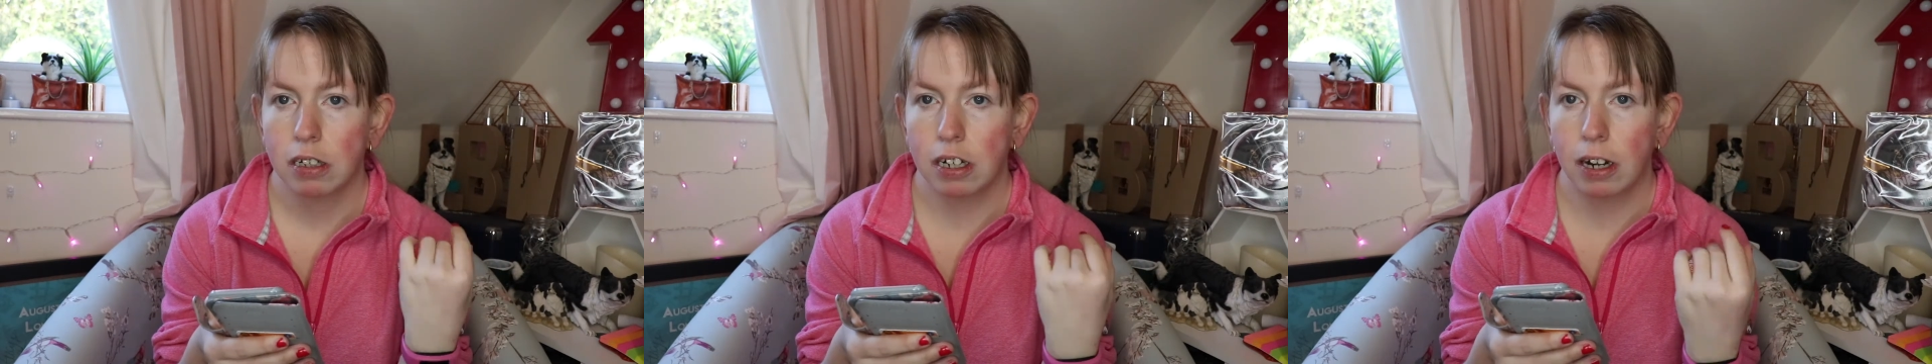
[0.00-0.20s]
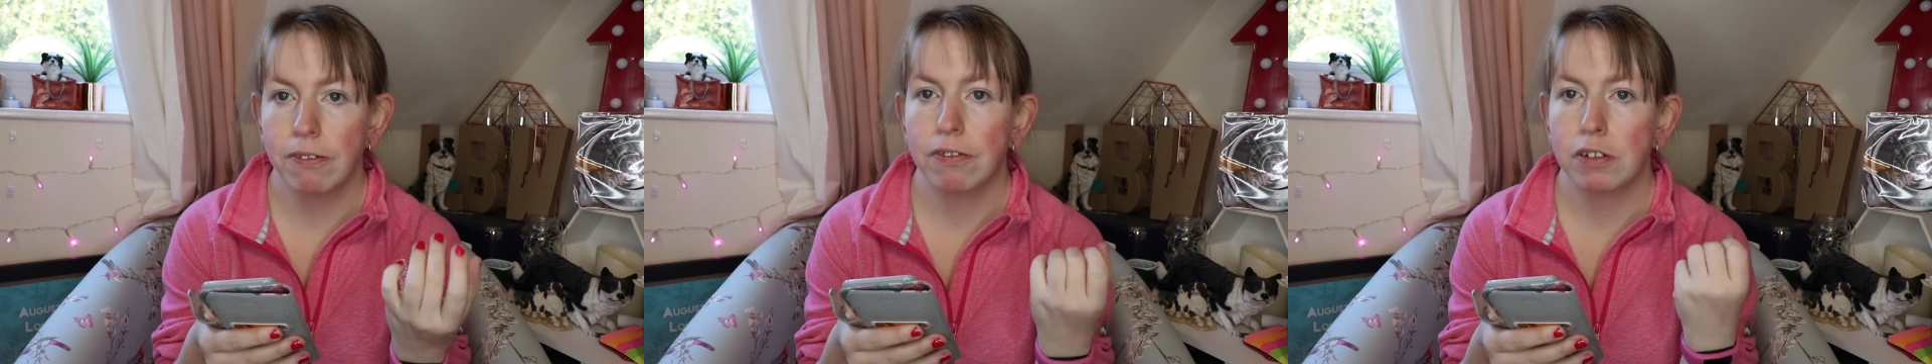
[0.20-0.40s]

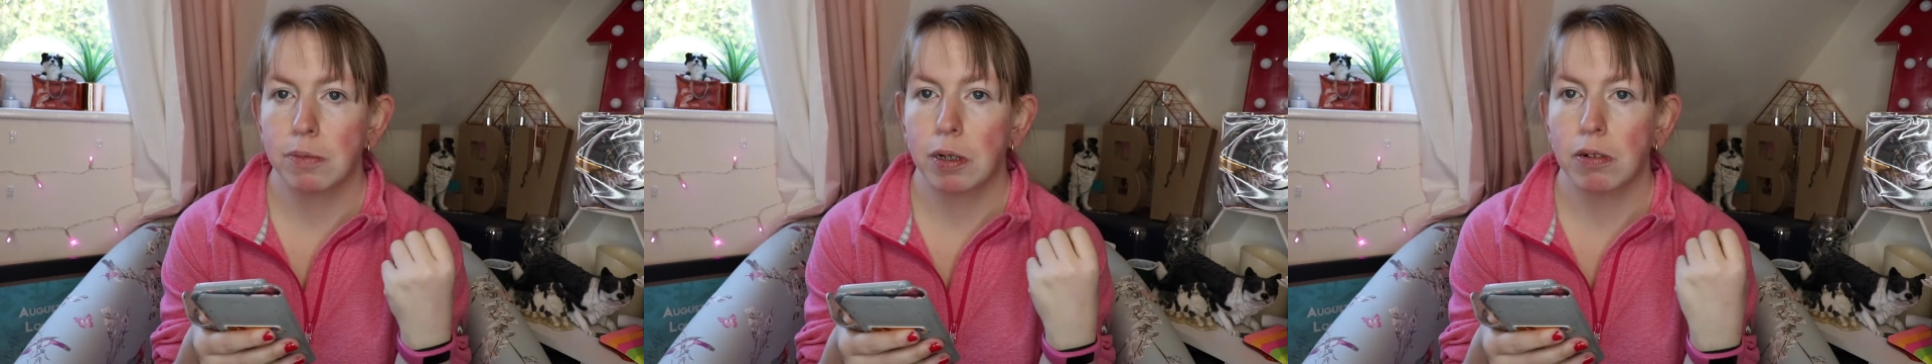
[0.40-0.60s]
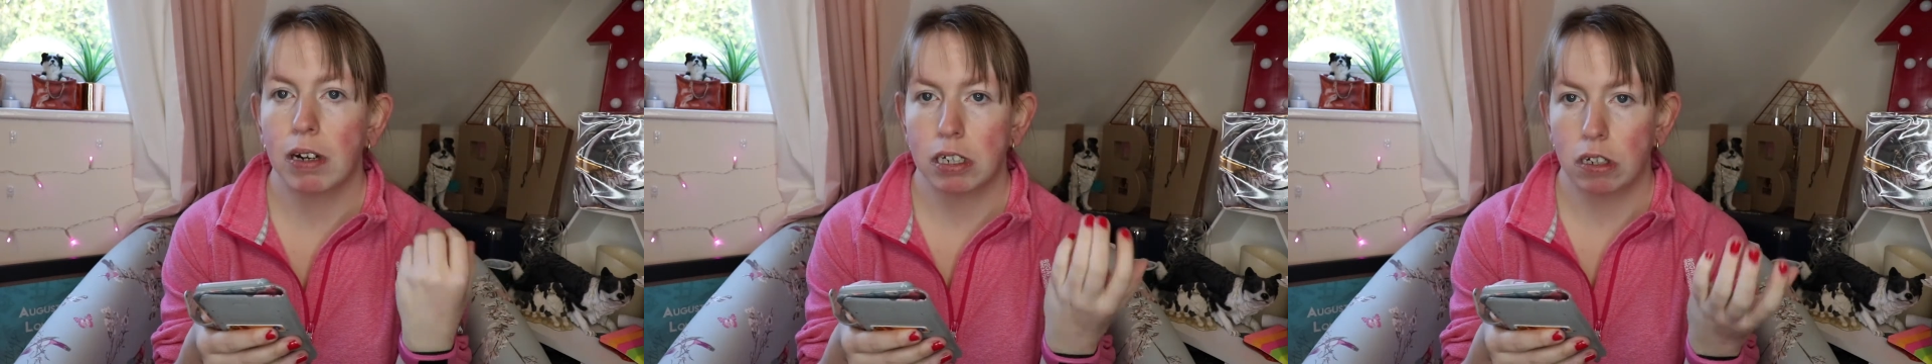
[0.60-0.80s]

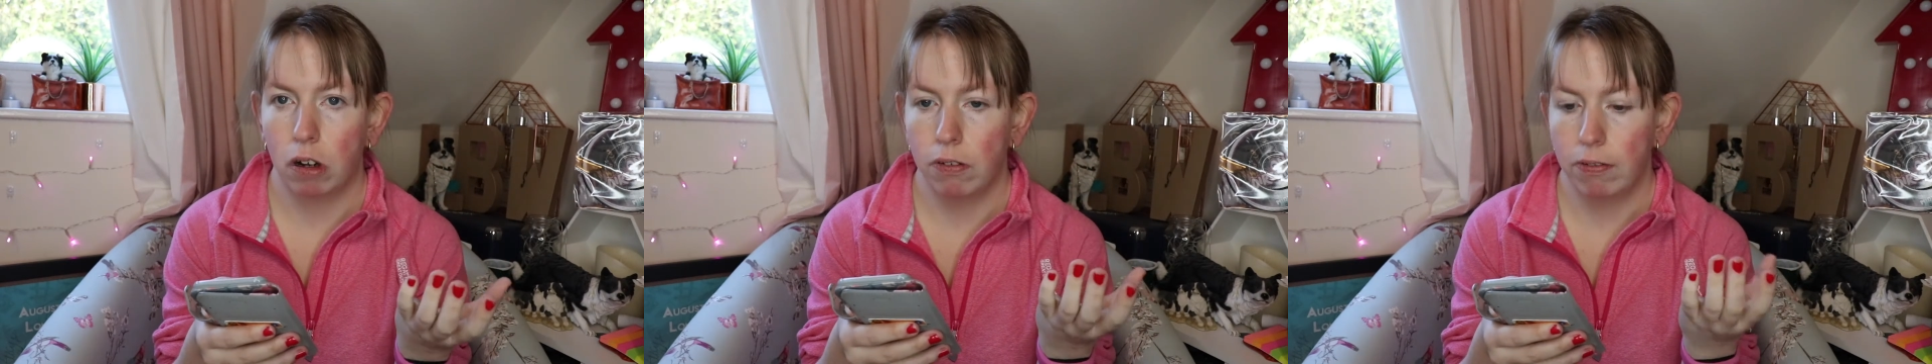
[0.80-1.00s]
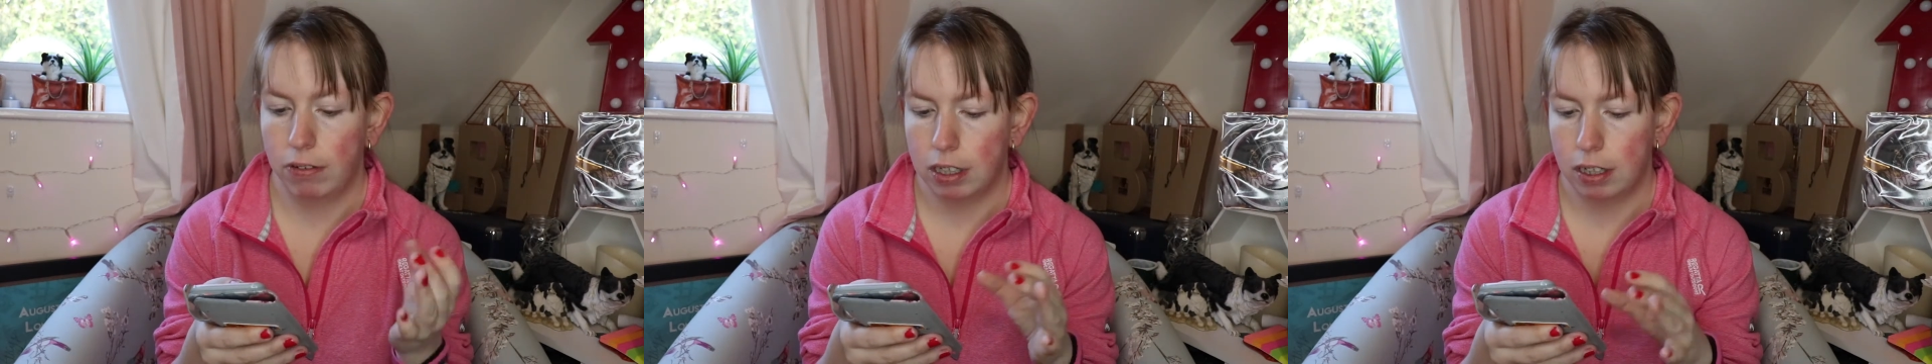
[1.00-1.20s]
comfortable and
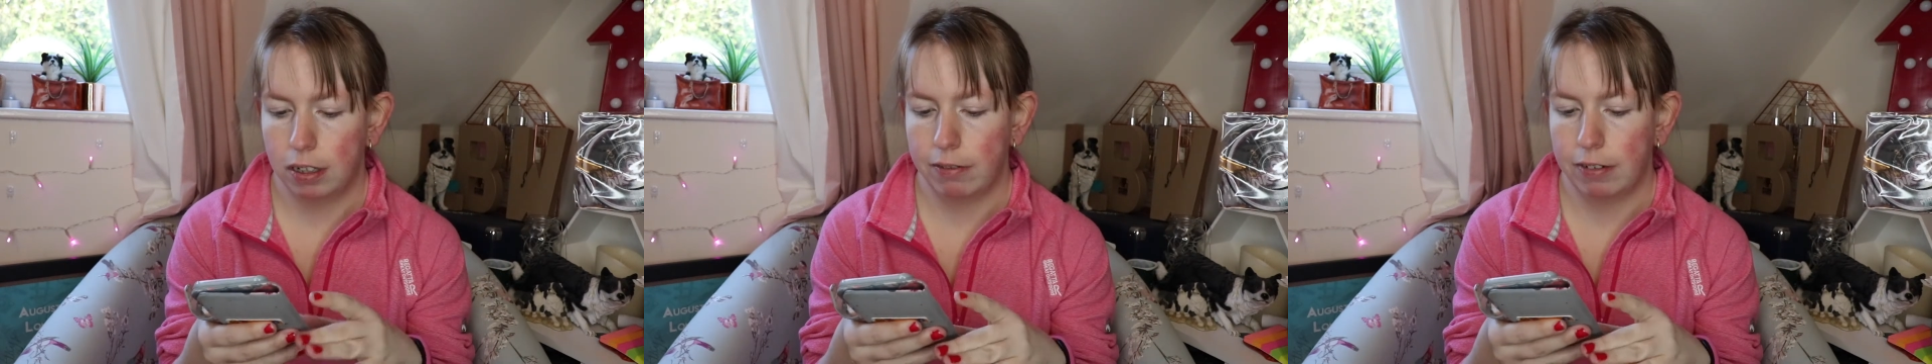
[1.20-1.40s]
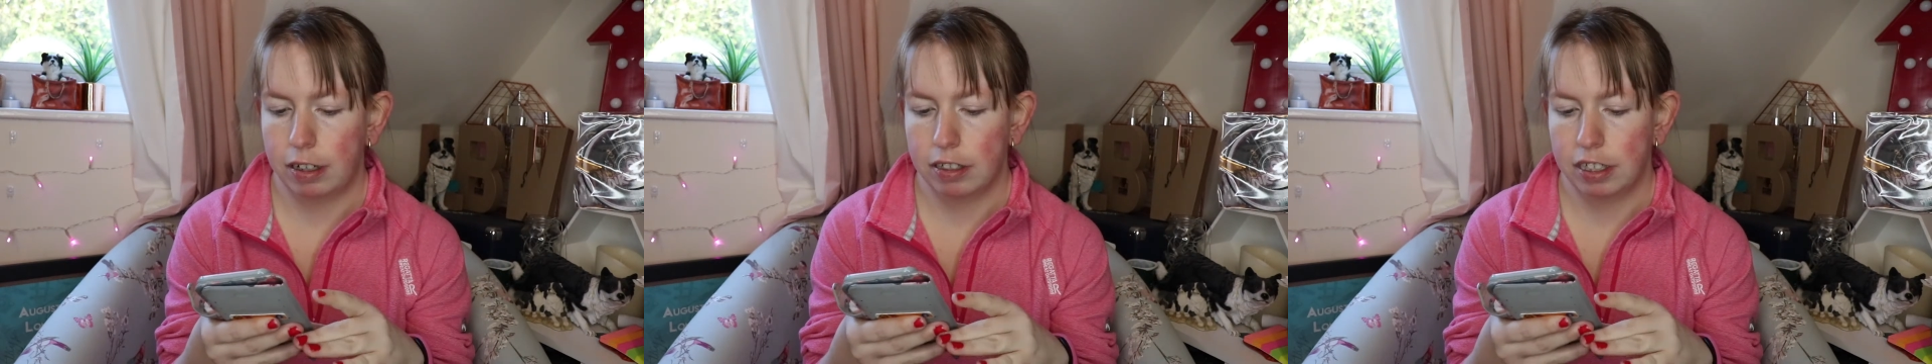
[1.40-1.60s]

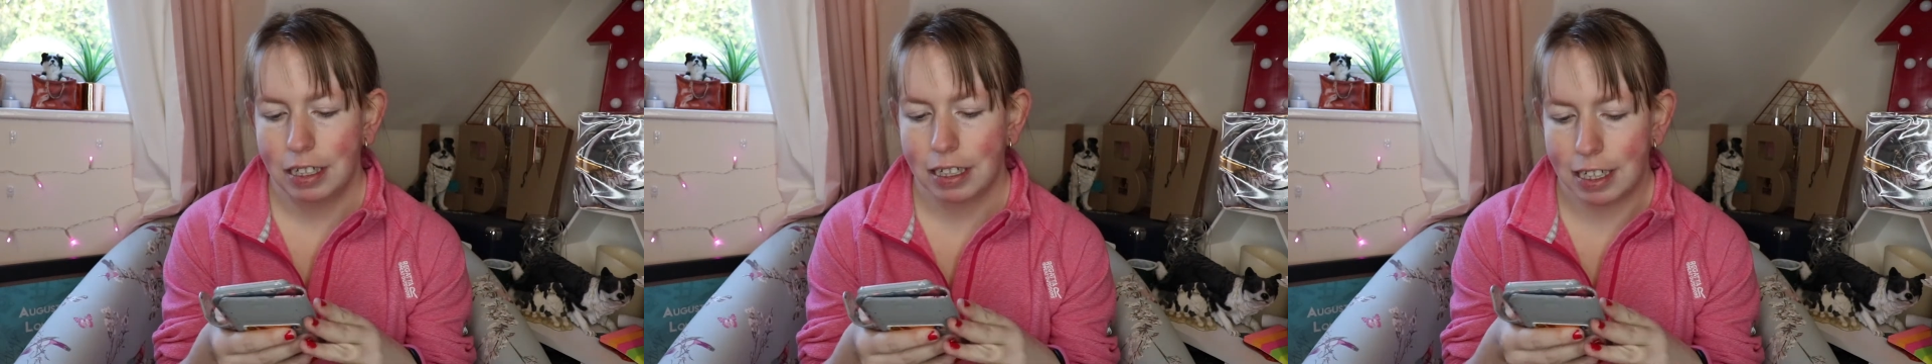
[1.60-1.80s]
confident around you.